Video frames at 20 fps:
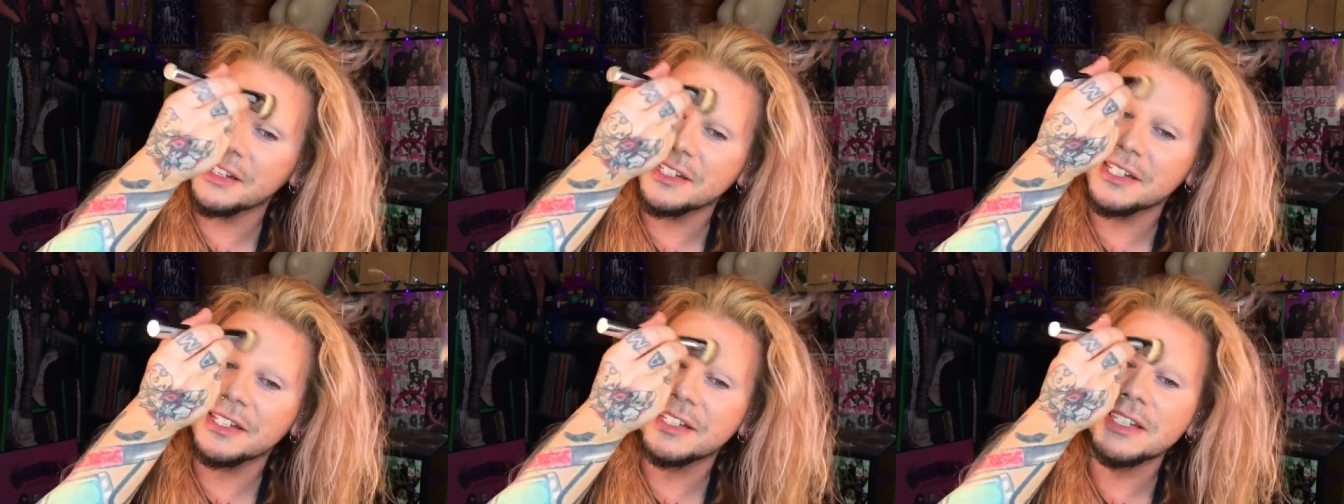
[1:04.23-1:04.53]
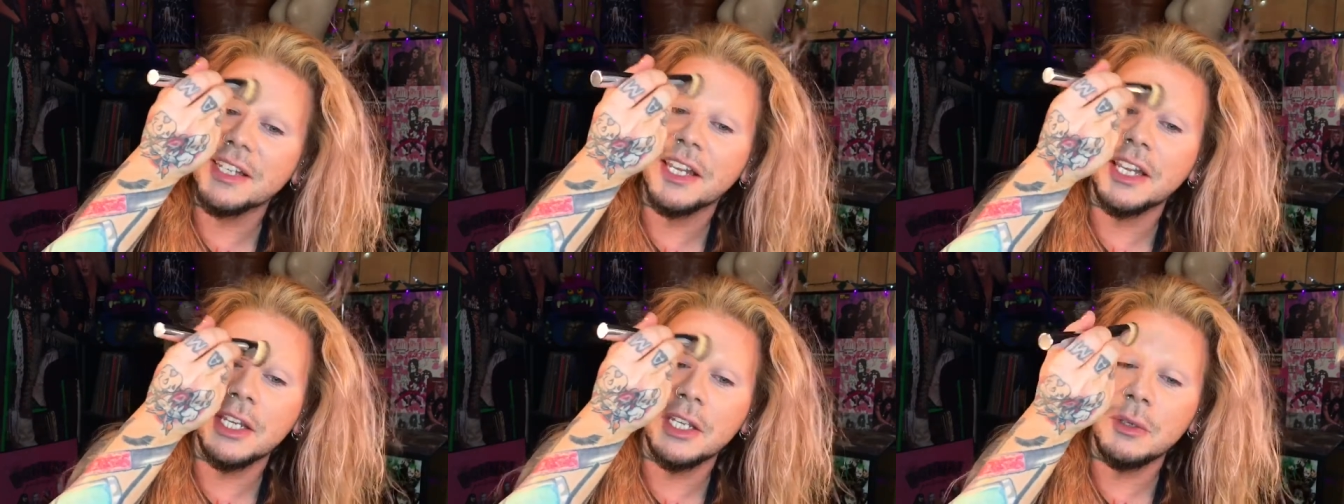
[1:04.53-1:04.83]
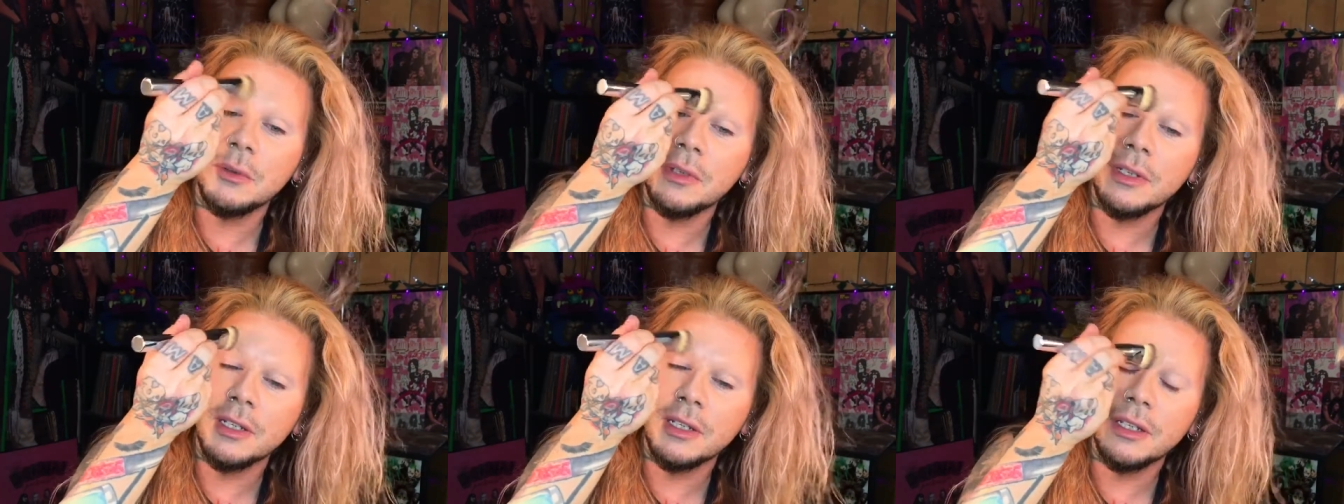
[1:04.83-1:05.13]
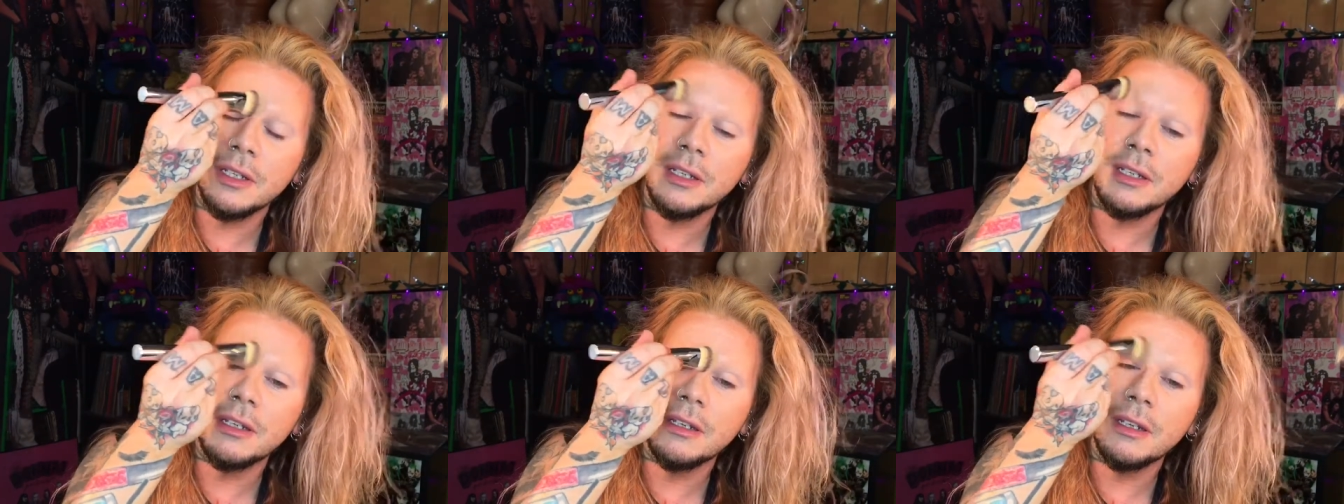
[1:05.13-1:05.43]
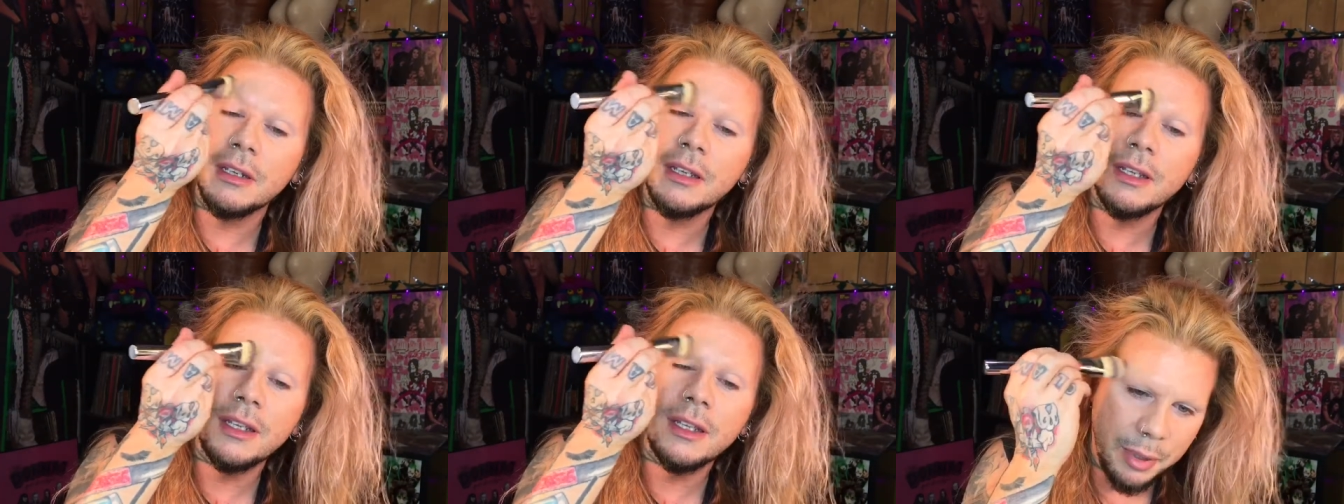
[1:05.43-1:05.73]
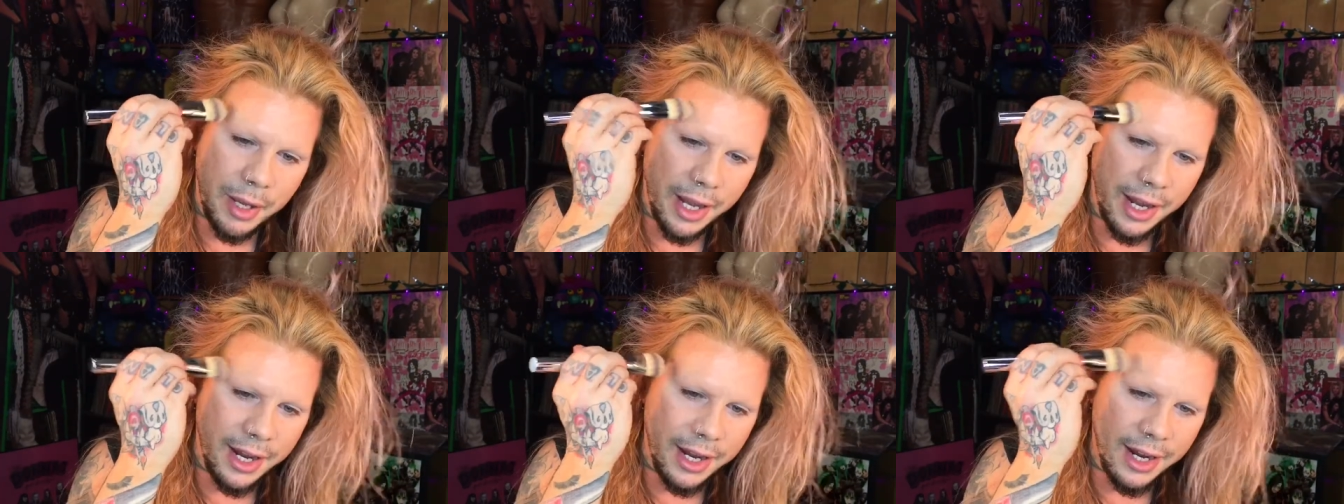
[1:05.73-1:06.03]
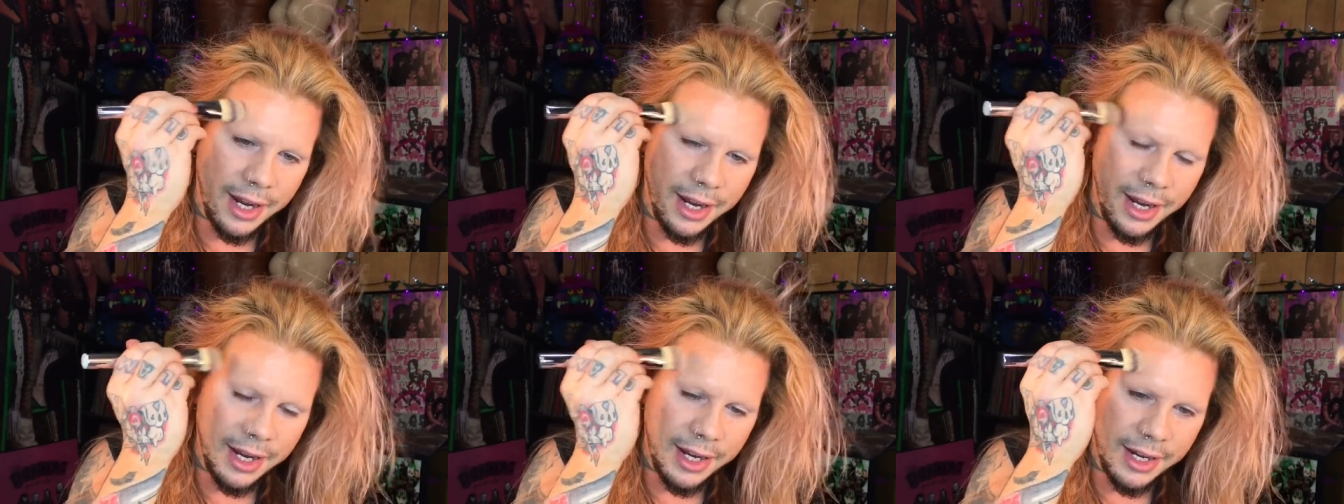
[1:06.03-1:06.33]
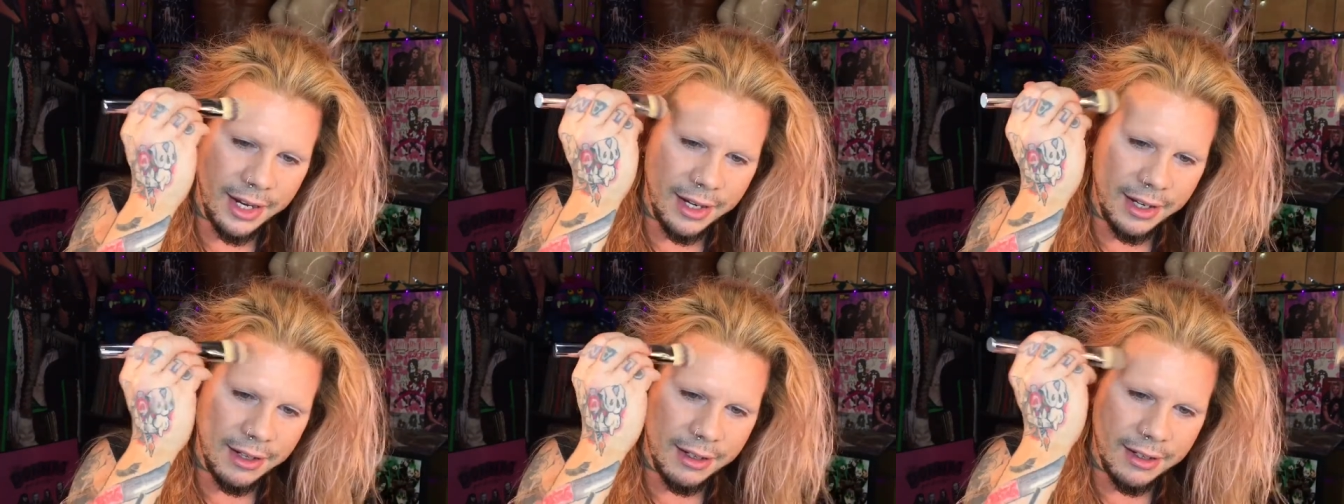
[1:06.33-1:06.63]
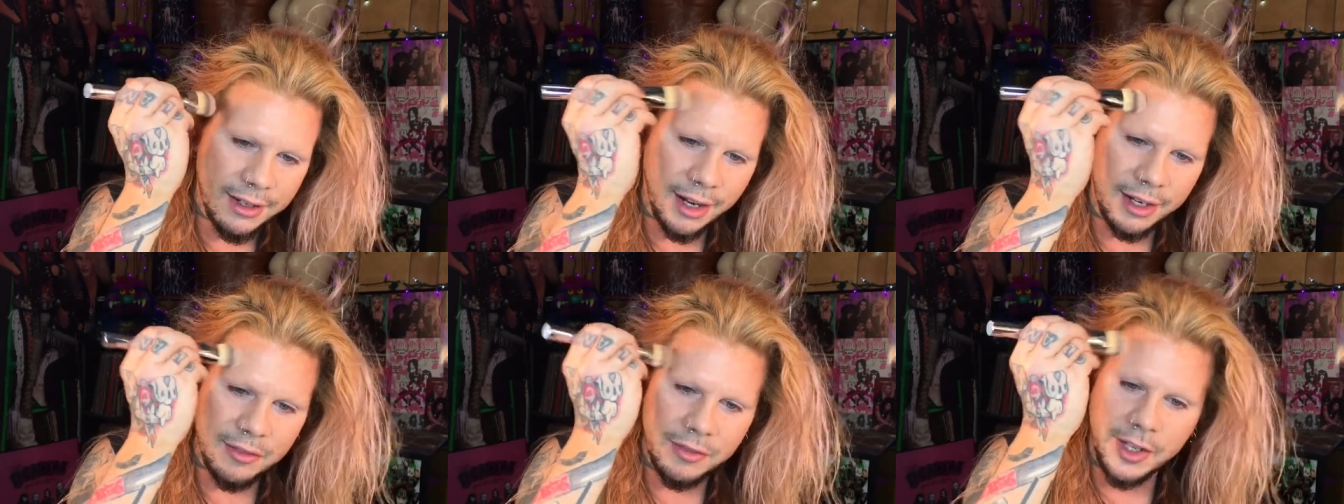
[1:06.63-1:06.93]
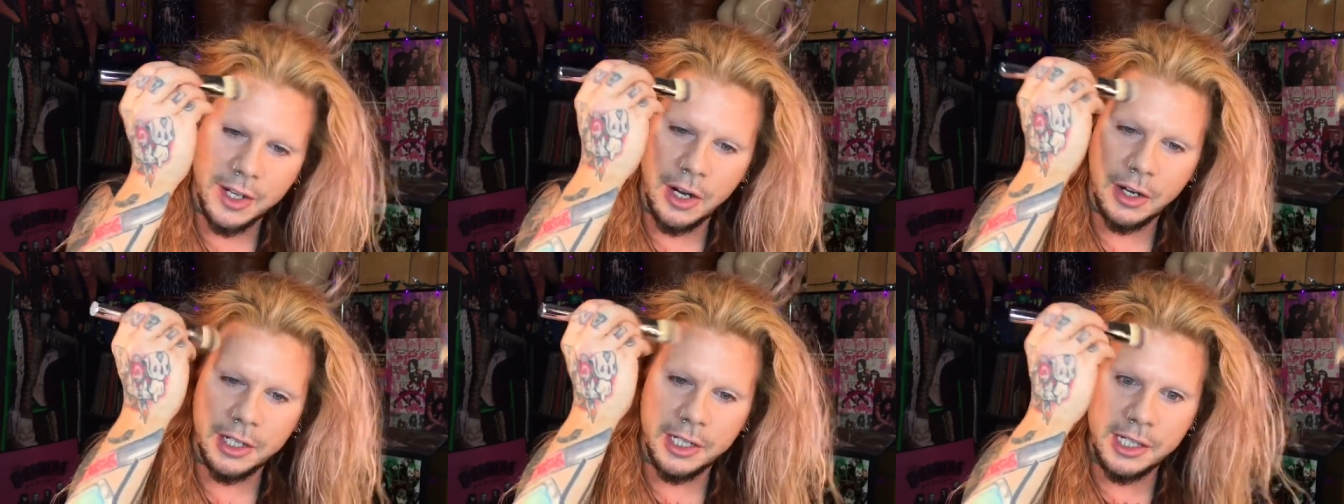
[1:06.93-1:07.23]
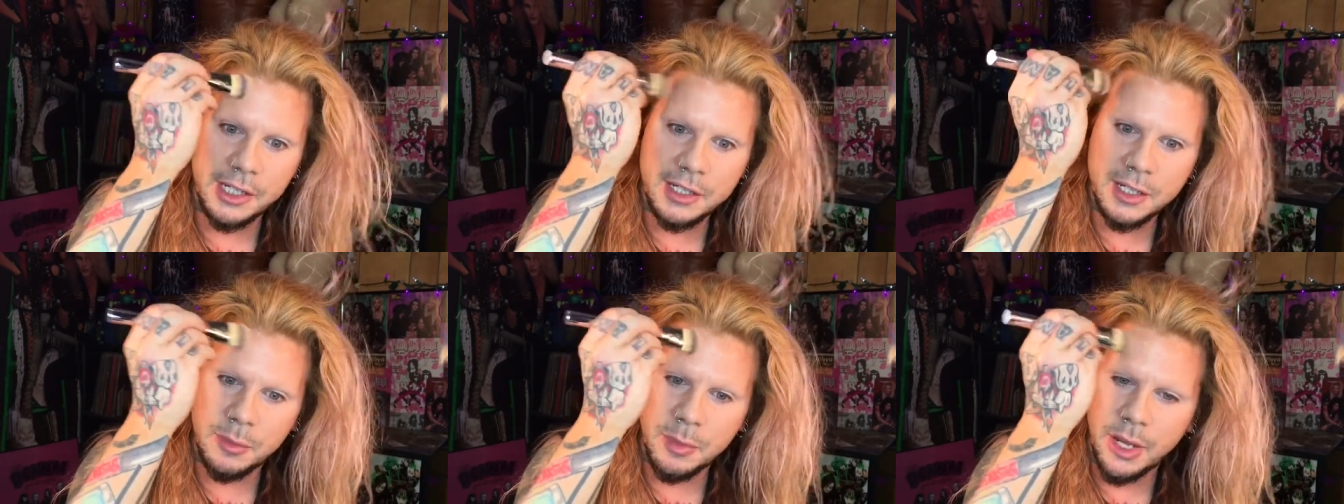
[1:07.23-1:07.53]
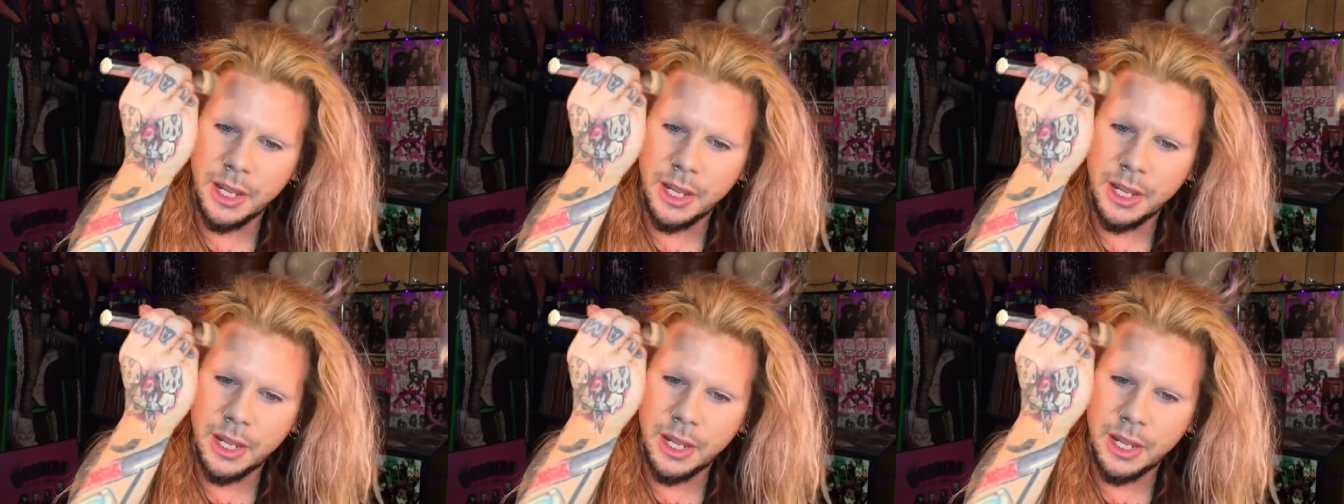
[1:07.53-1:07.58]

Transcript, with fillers: because it's like you can pay kind of like on easy